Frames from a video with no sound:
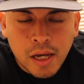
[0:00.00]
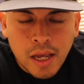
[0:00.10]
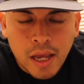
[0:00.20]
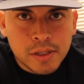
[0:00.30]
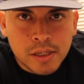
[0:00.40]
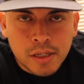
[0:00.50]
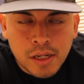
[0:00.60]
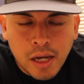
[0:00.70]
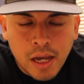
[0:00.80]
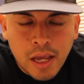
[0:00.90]
I hate,
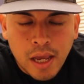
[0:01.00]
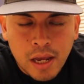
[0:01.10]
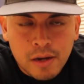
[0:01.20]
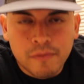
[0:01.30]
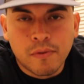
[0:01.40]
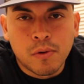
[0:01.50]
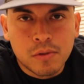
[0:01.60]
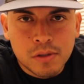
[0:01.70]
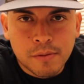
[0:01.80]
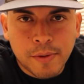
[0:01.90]
I hate
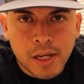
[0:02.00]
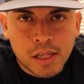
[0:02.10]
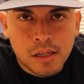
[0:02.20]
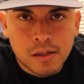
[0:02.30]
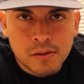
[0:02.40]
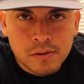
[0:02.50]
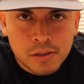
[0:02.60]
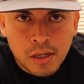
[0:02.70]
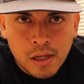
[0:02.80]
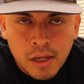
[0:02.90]
folding my clothes.